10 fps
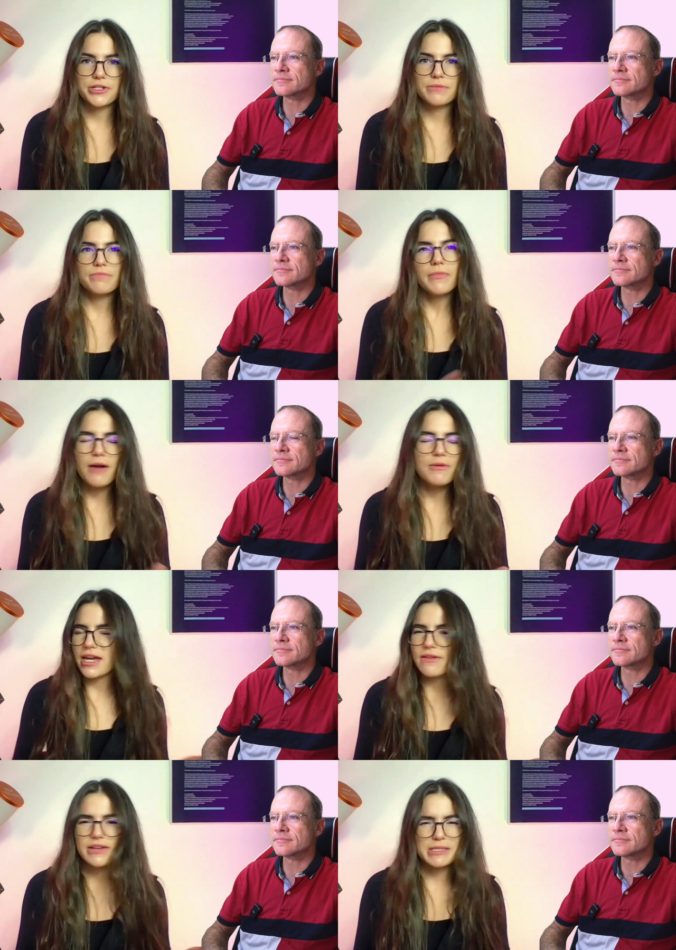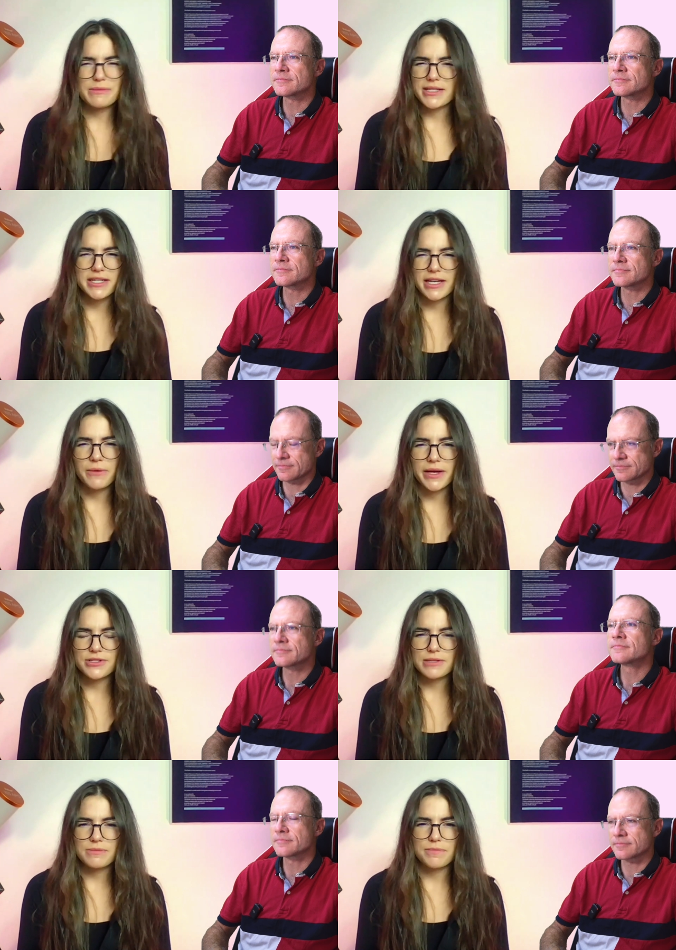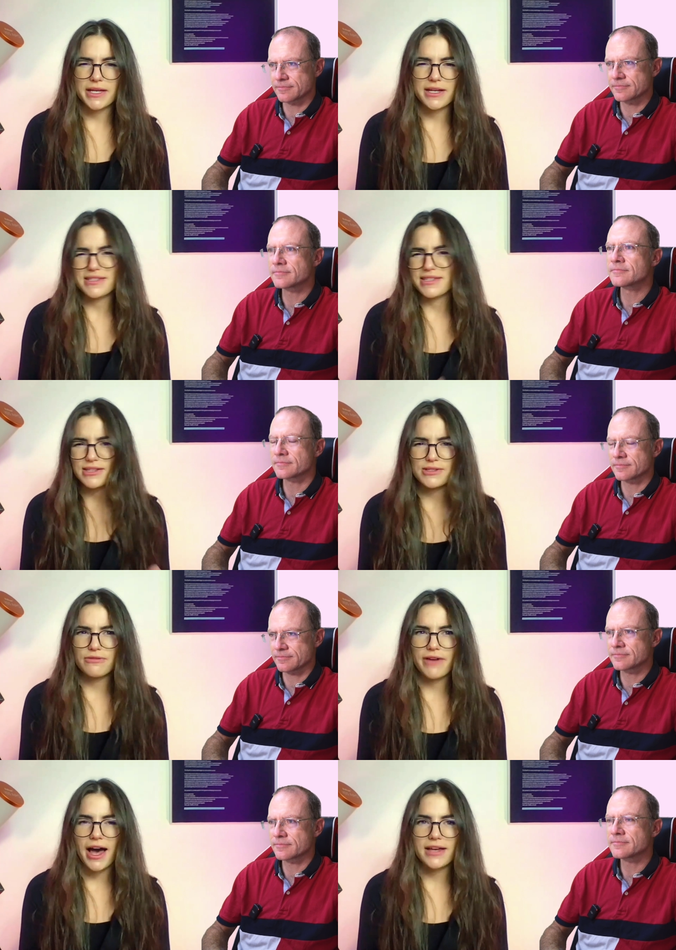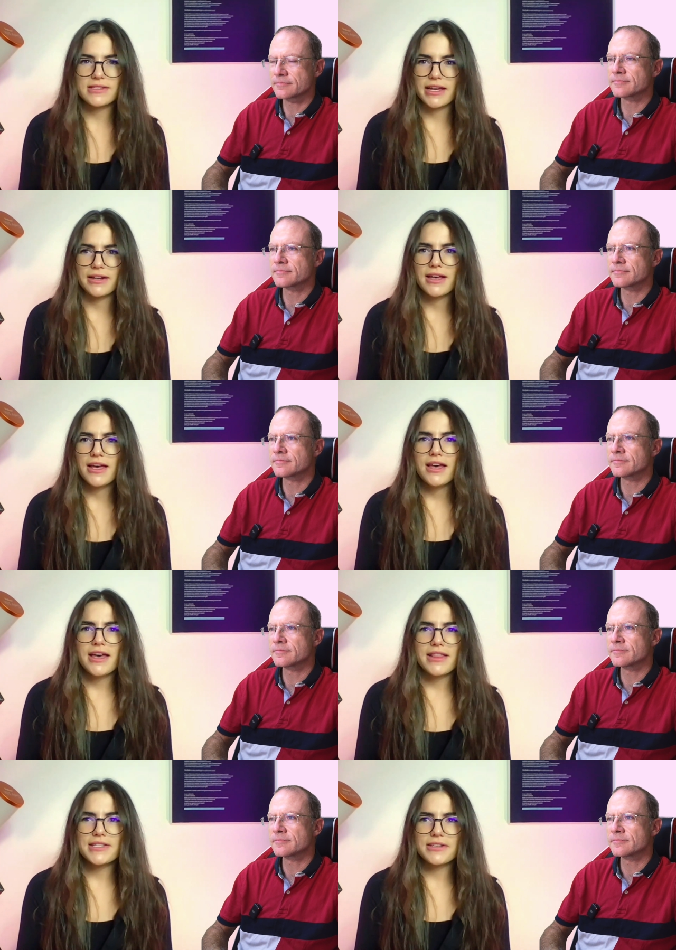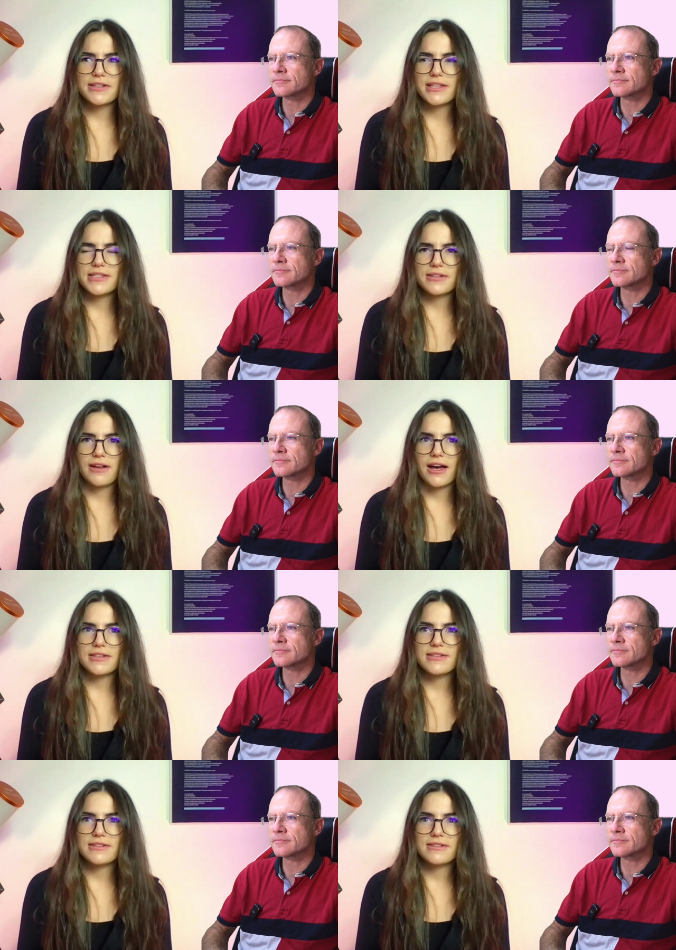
Speaker 1: which I was kind of expecting anyways, just because it is so fast. And that's a, that's a lot